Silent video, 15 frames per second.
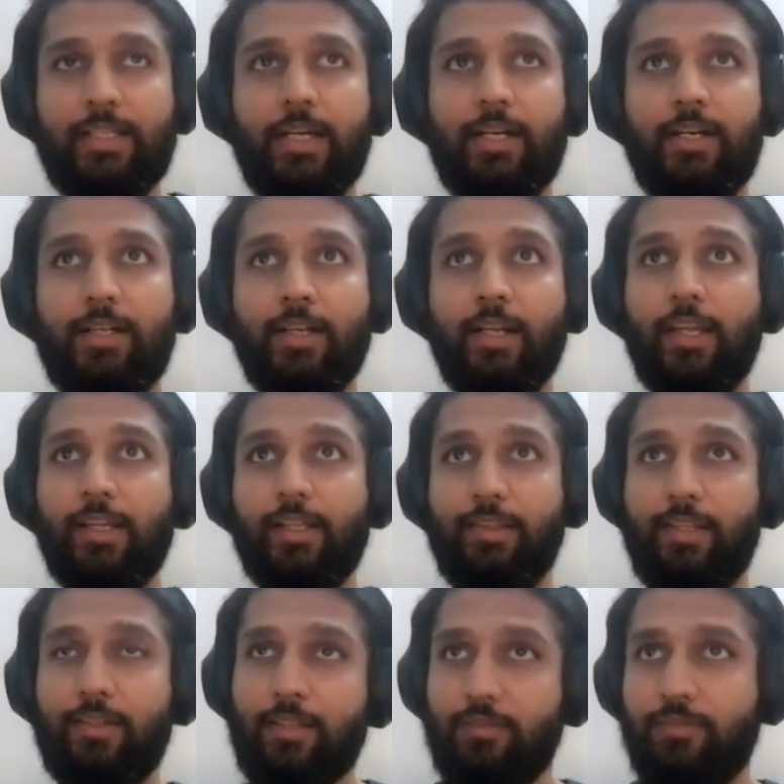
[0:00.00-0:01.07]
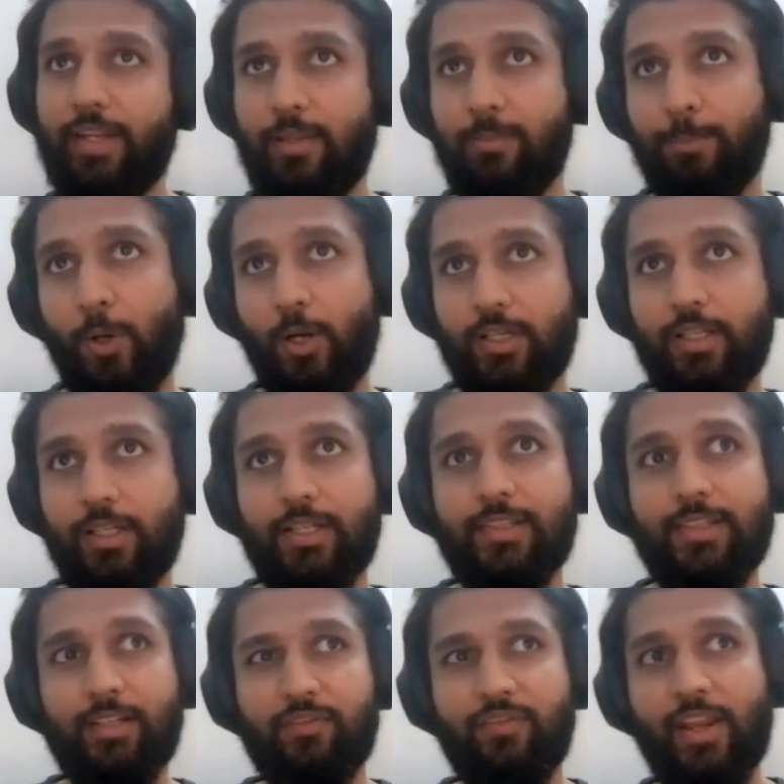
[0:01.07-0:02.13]
Uh, this is very important is
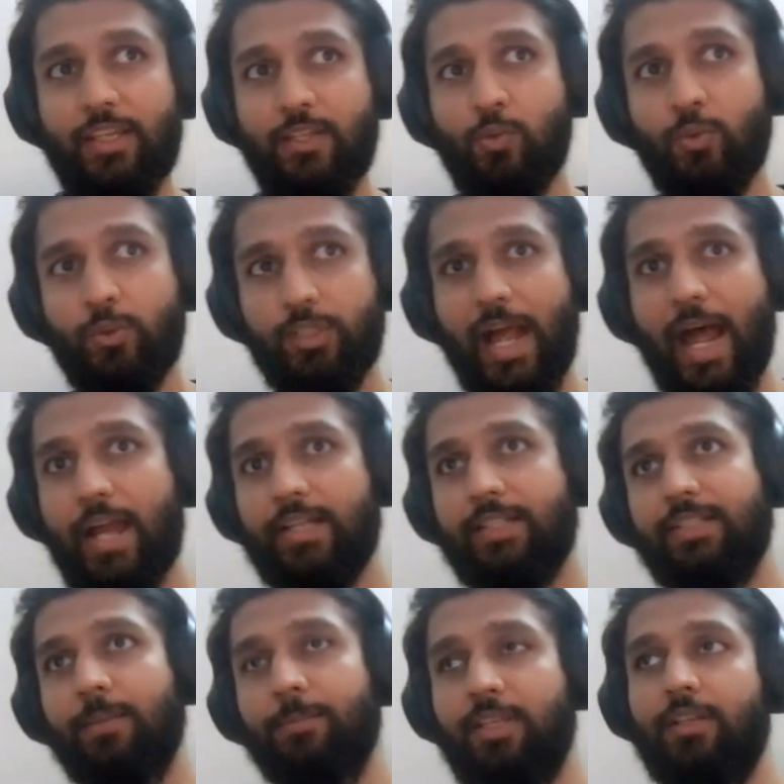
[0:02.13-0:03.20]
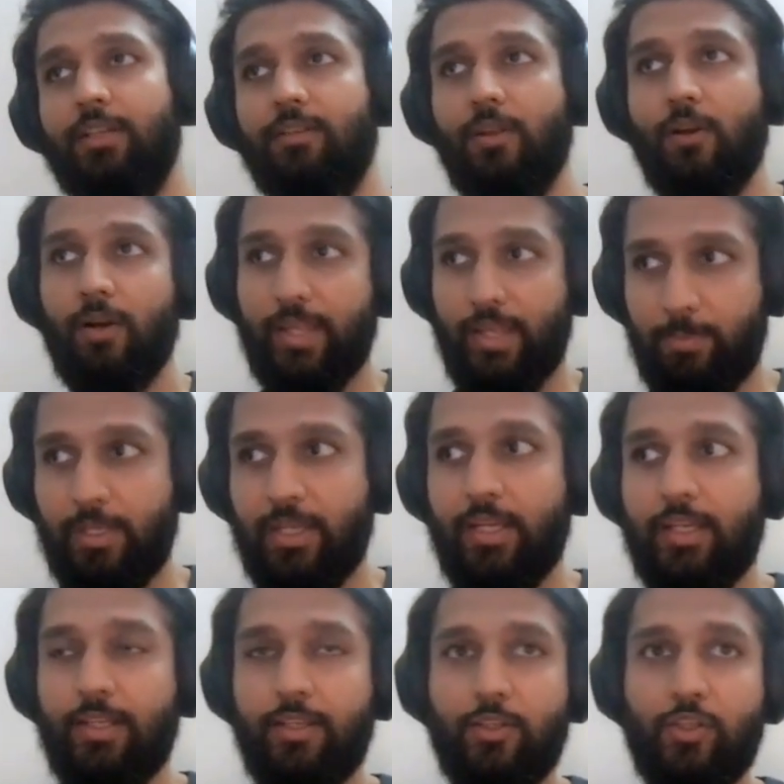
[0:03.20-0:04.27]
that when you add something to your
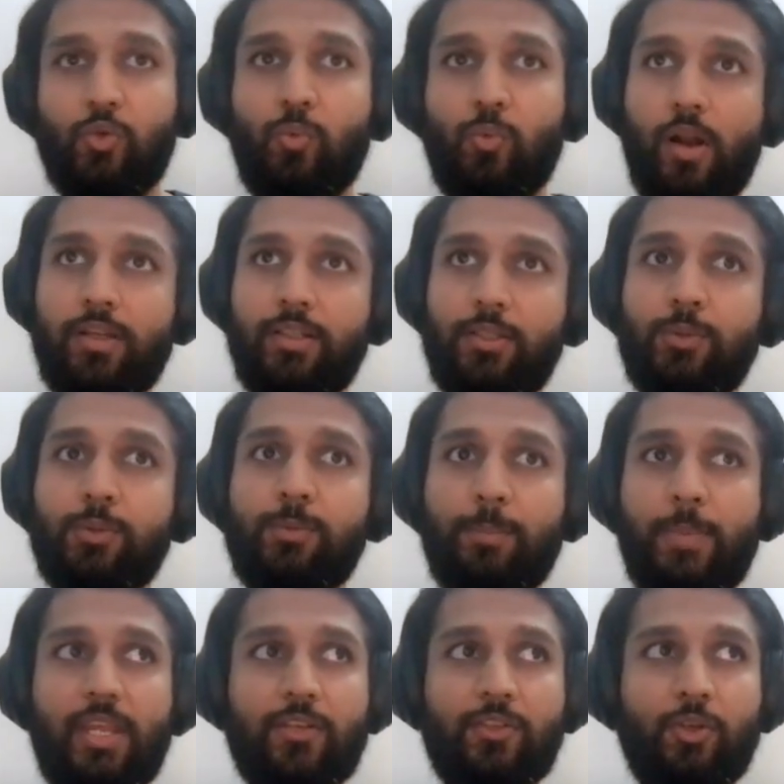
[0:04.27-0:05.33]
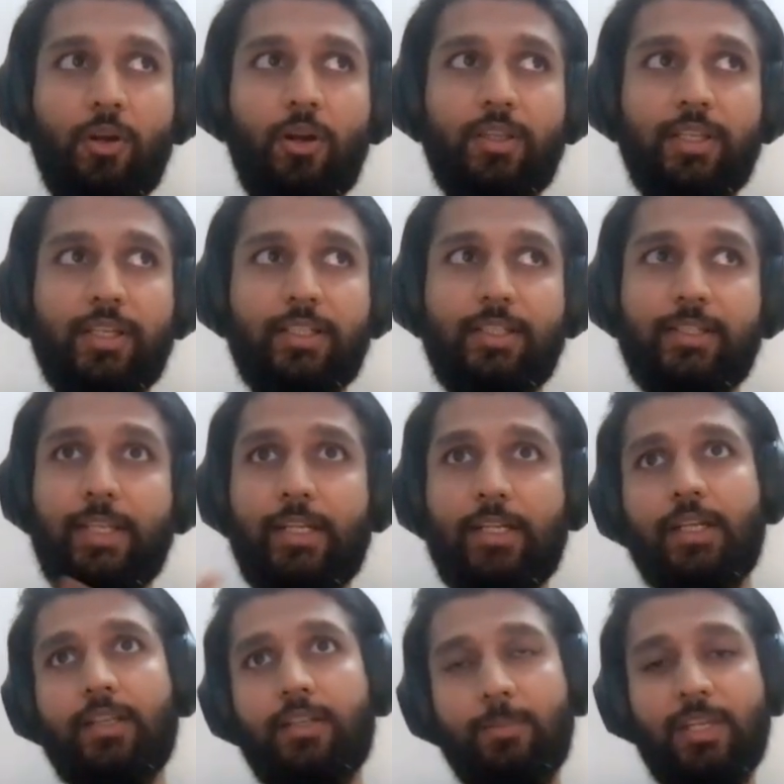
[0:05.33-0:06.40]
API, you want to make sure that the
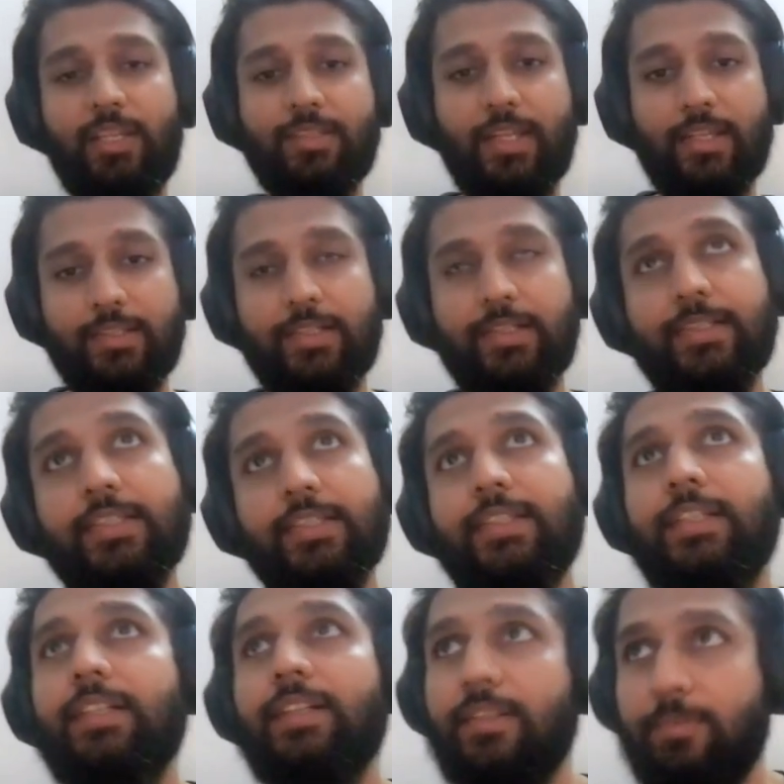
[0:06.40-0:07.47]
data remains as consistent as